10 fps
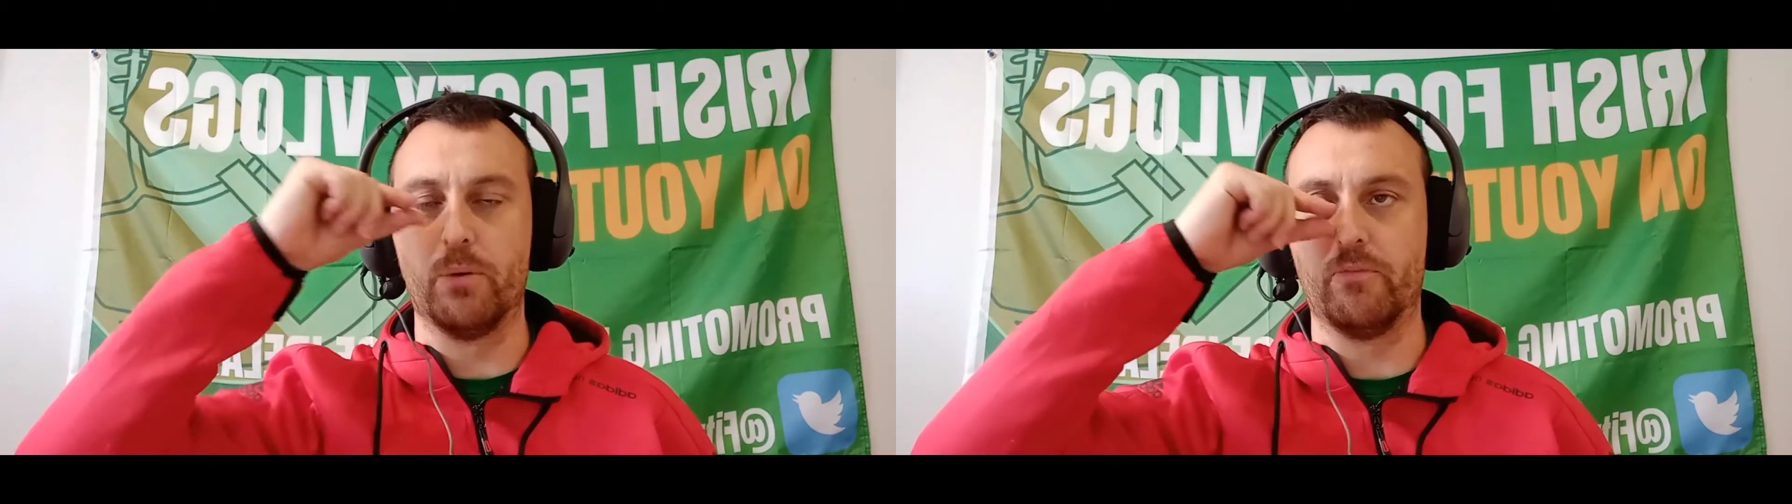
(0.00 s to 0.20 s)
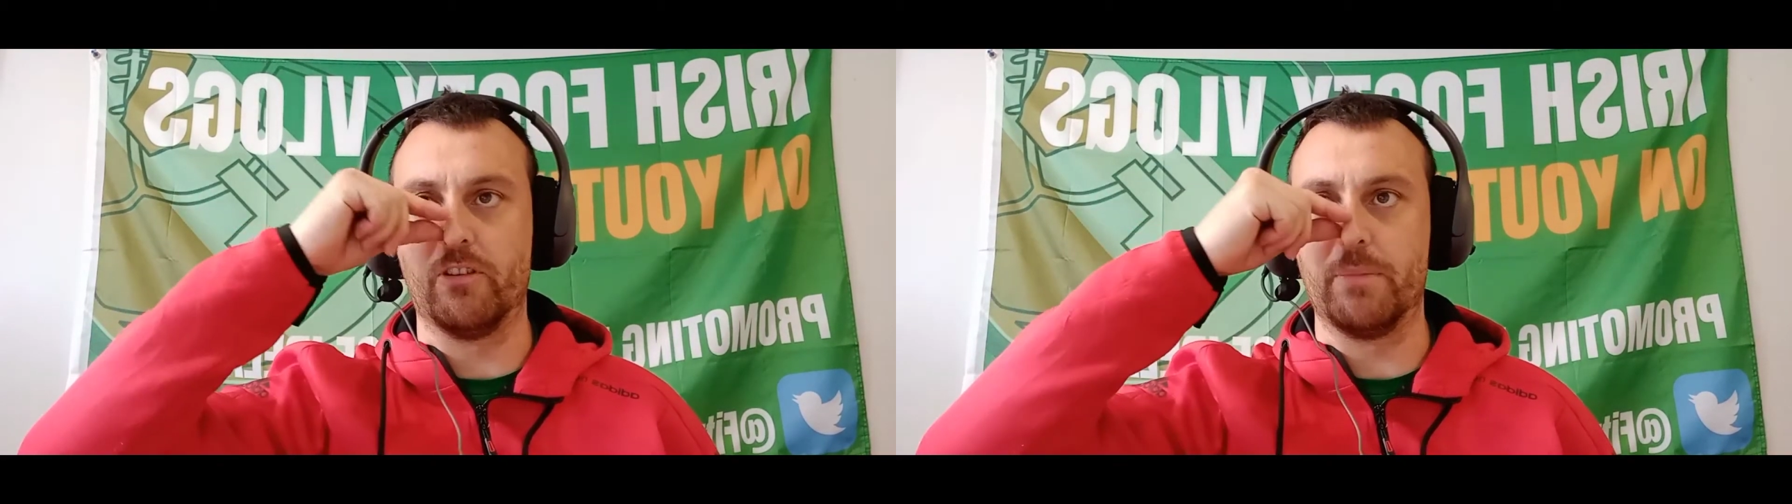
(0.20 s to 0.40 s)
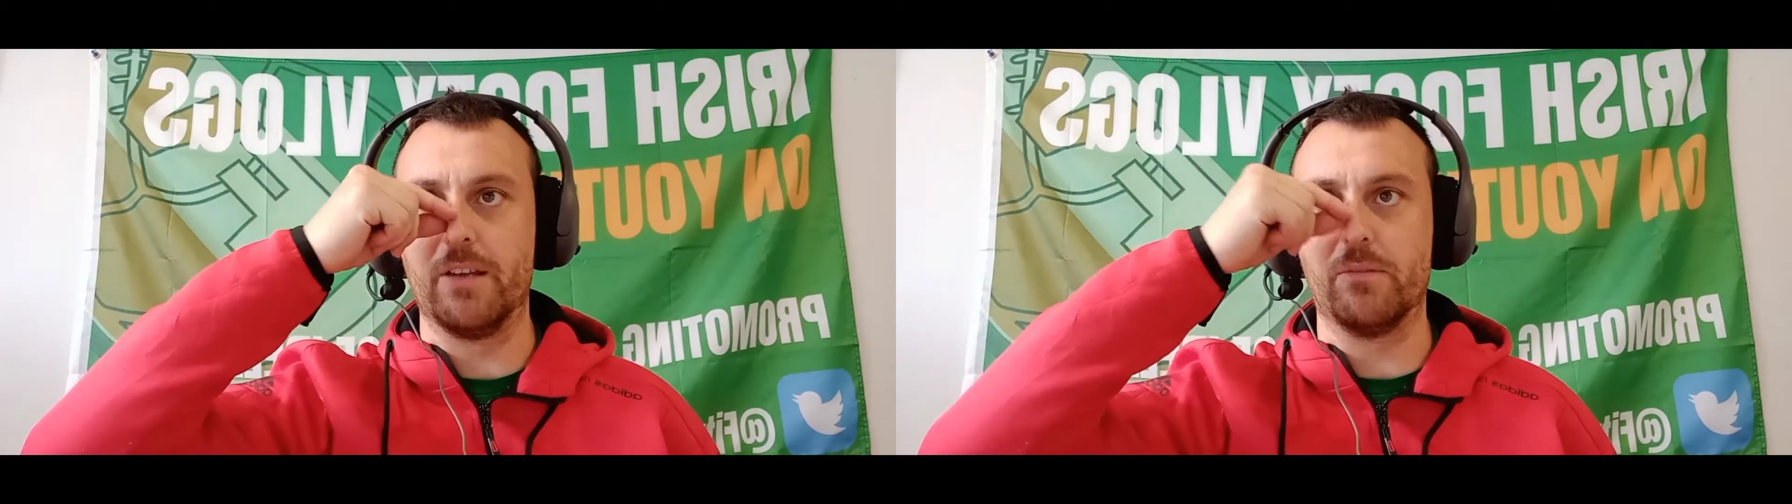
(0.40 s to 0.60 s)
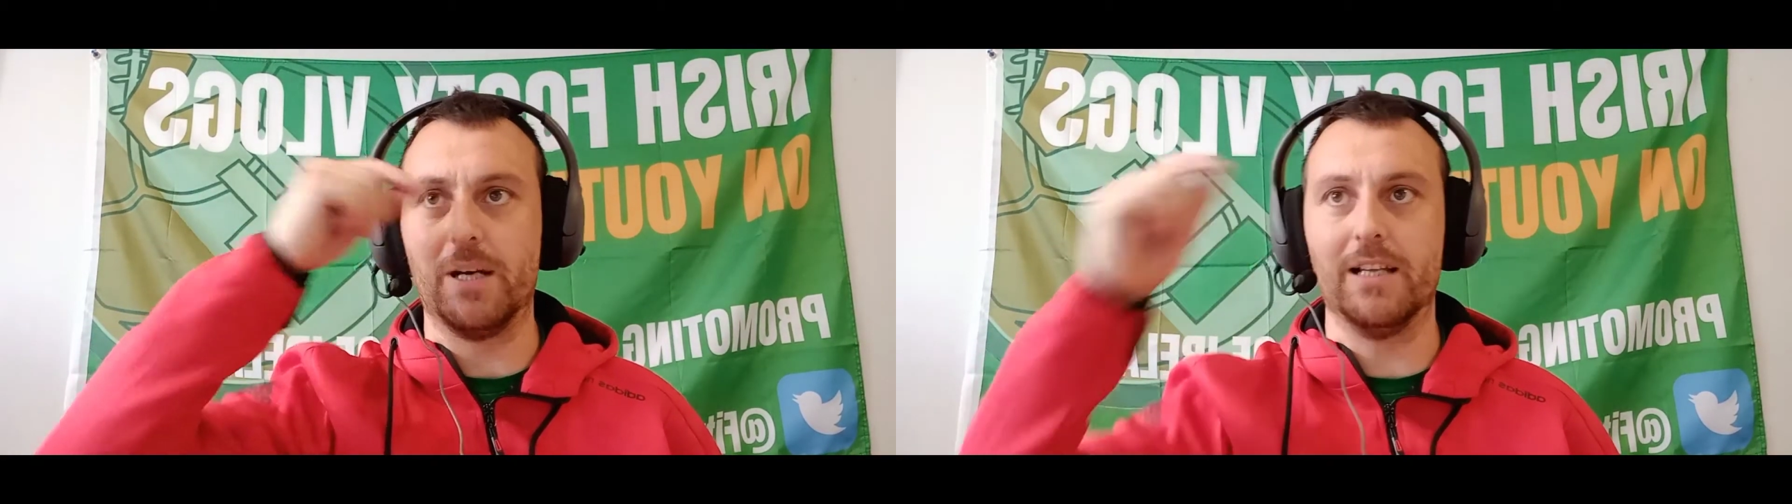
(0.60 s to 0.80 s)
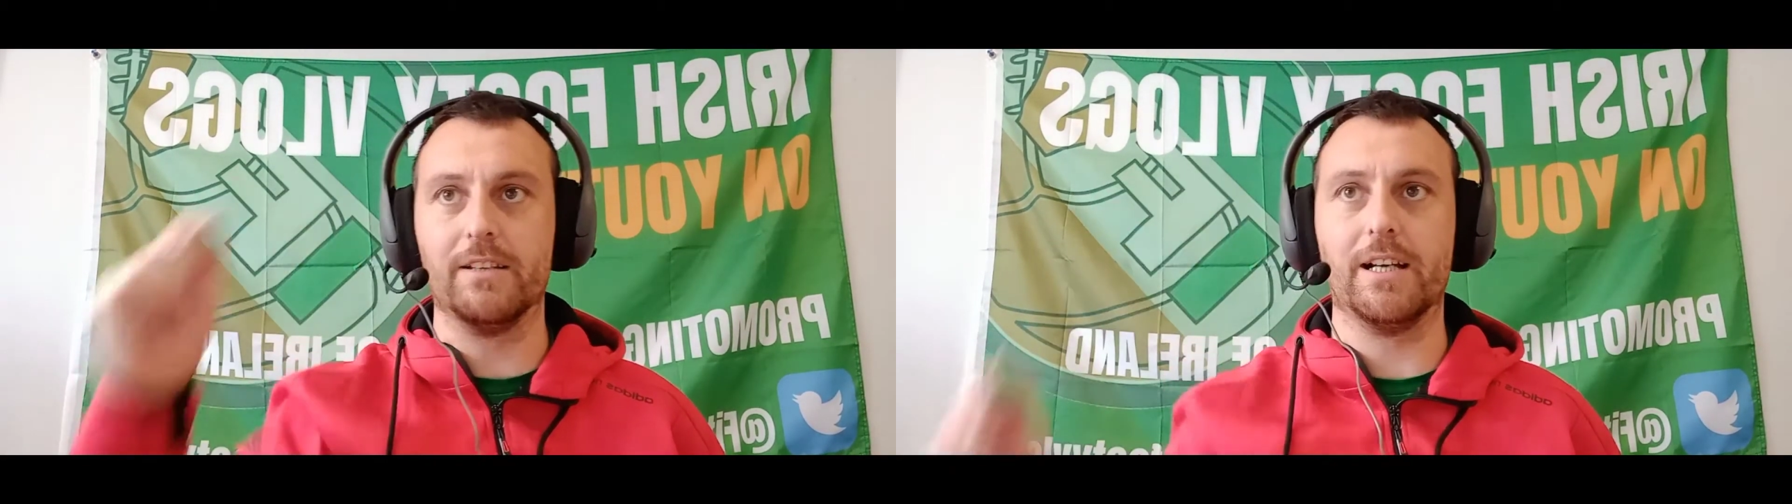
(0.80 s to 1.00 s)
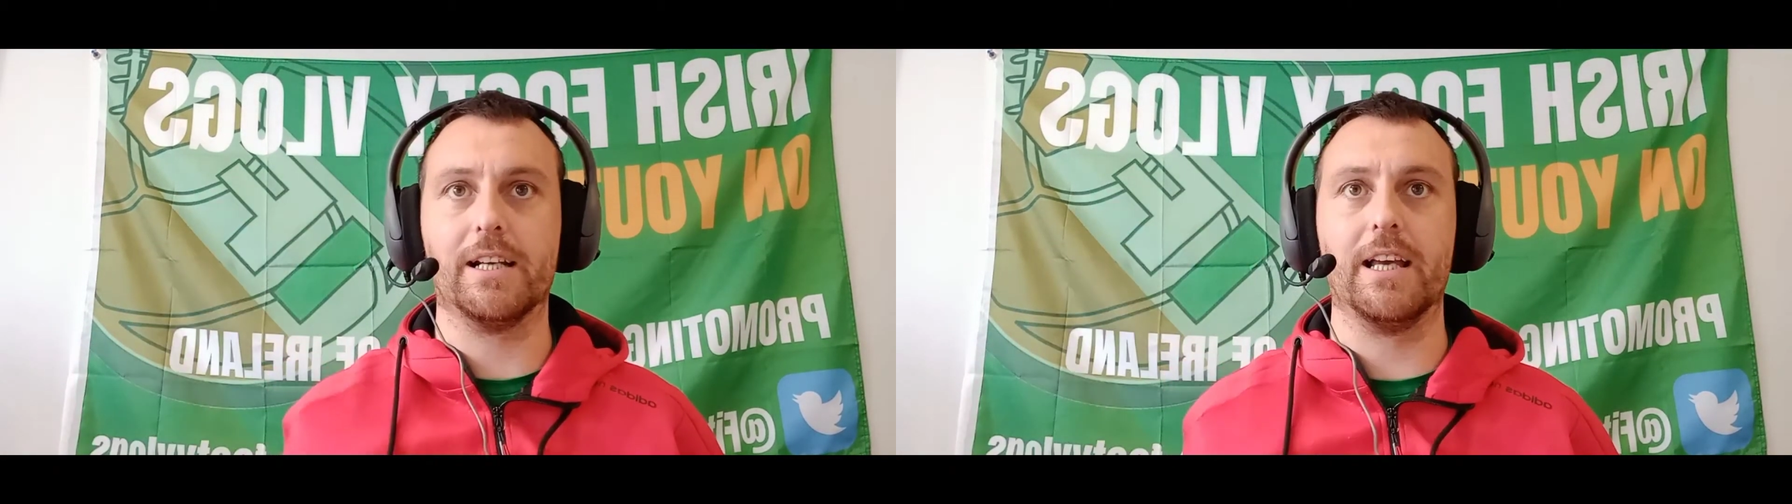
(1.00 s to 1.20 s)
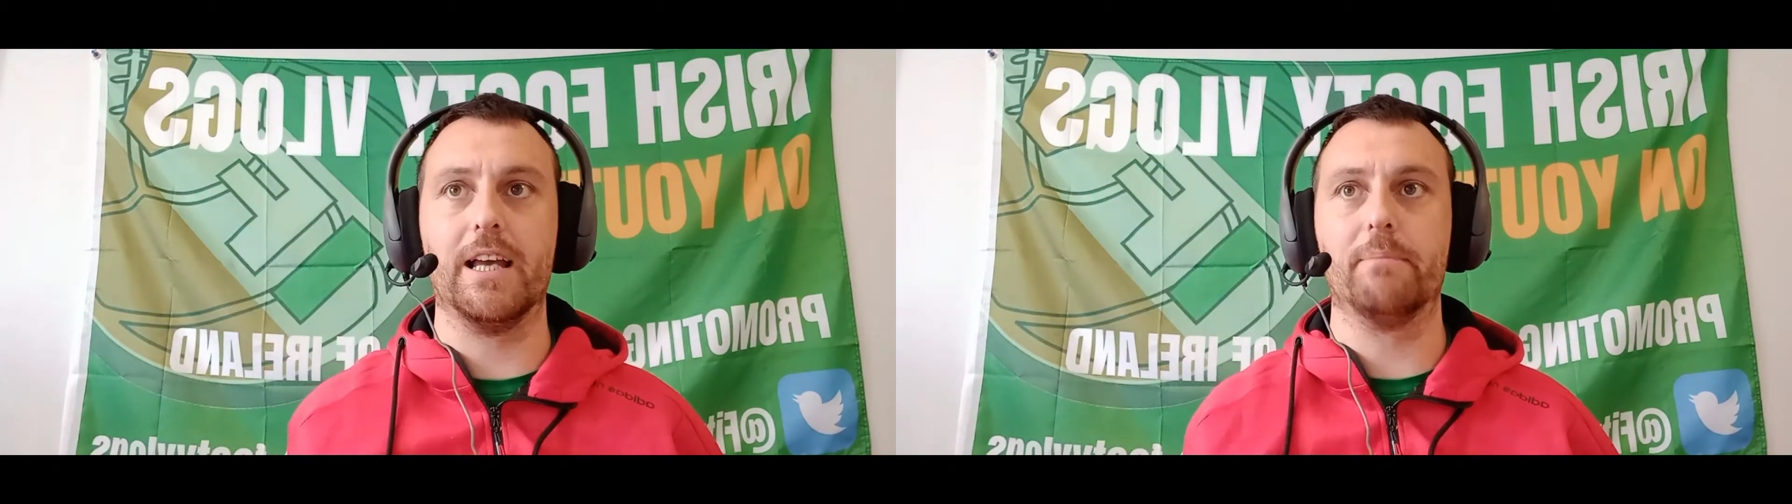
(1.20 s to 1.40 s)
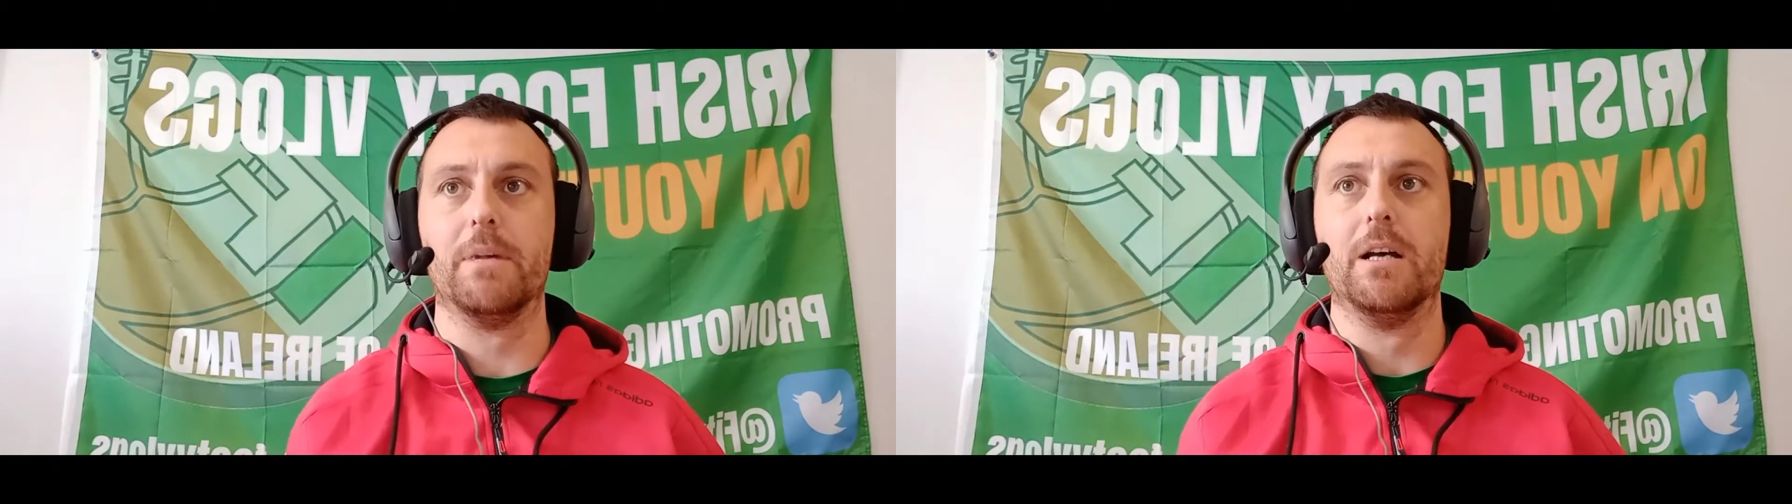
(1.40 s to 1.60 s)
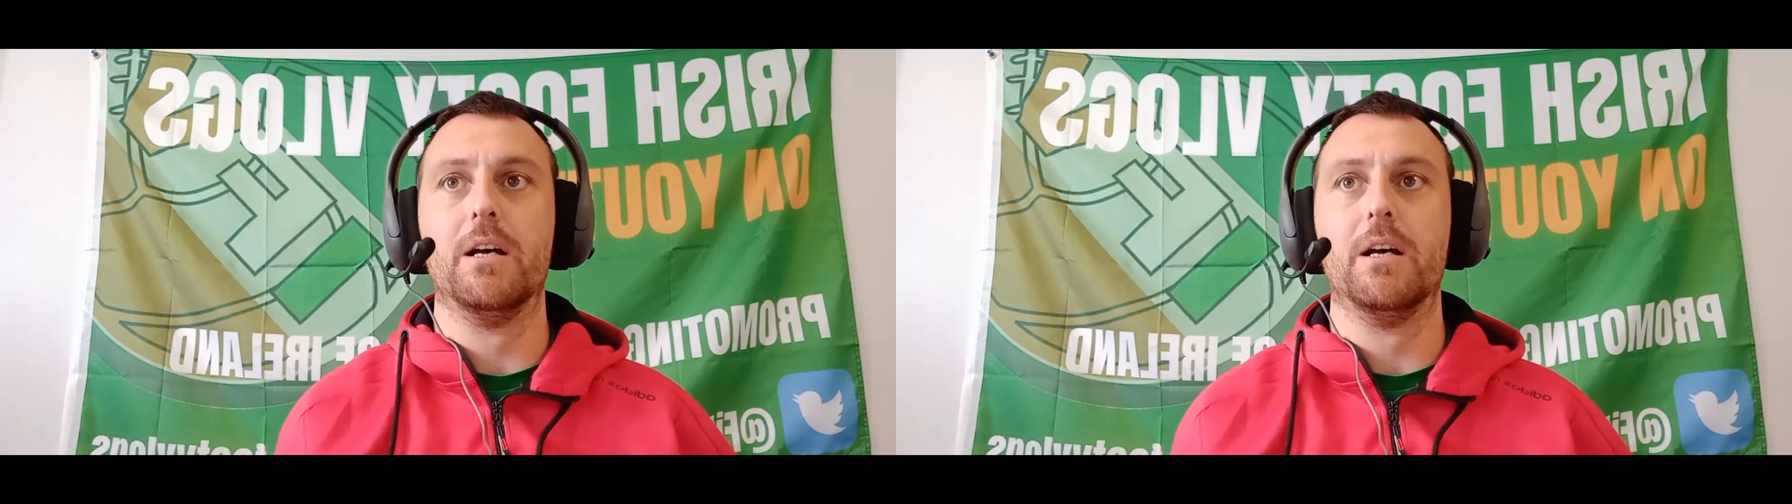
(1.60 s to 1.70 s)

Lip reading: up for me as well in that game.